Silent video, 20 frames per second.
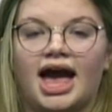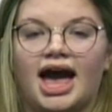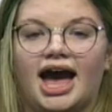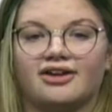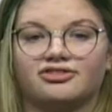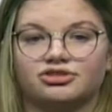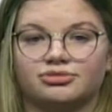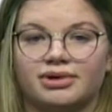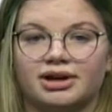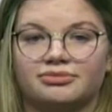
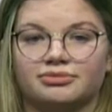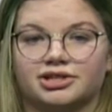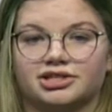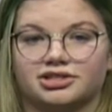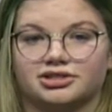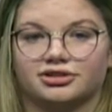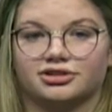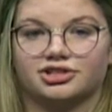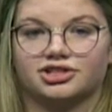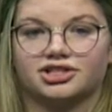After my
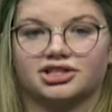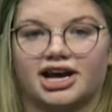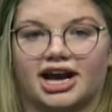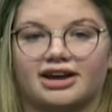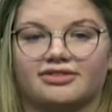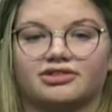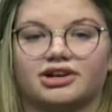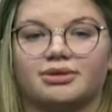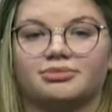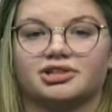research, I
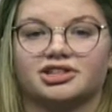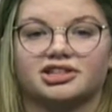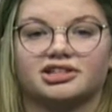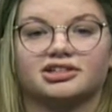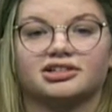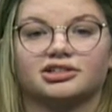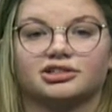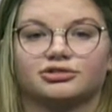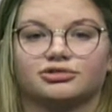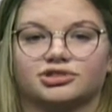have come to the
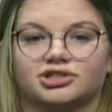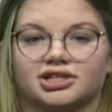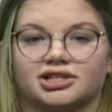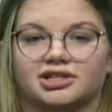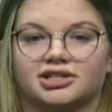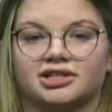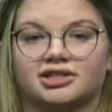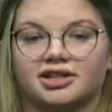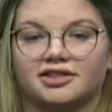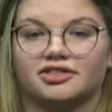
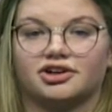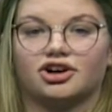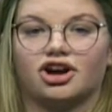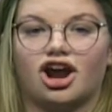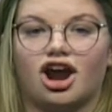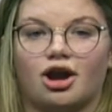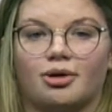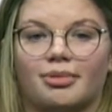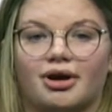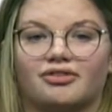conclusion that there
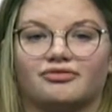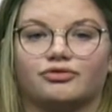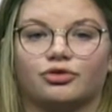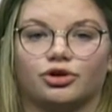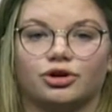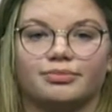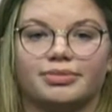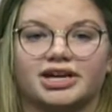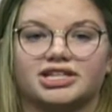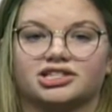are about
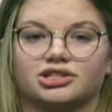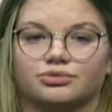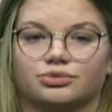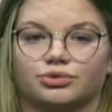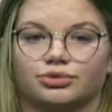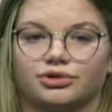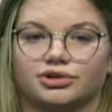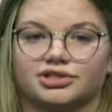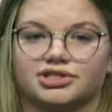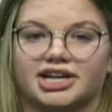4 basic
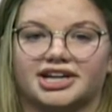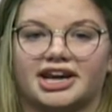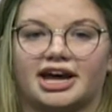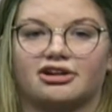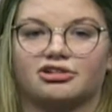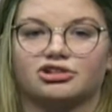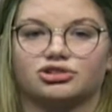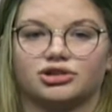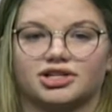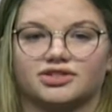rules on how
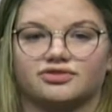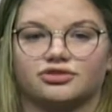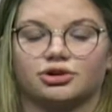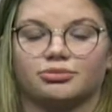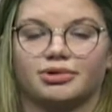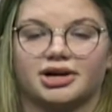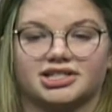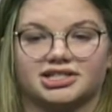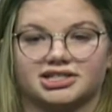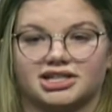to dress for a
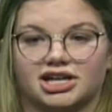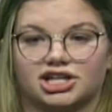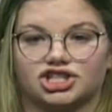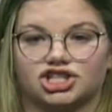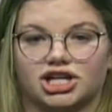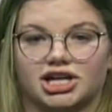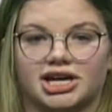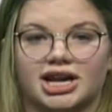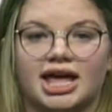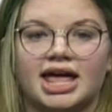
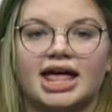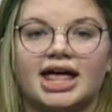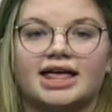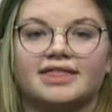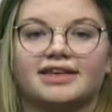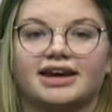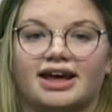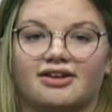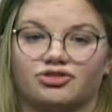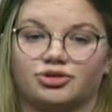presentation
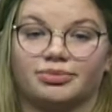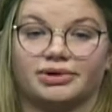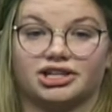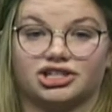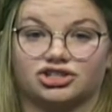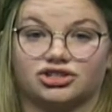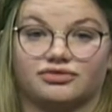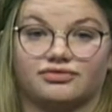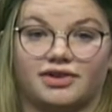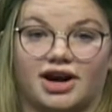that everybody
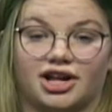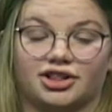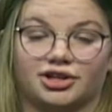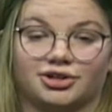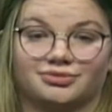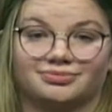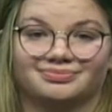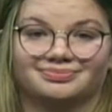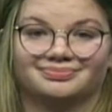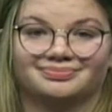should
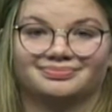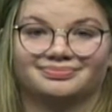follow.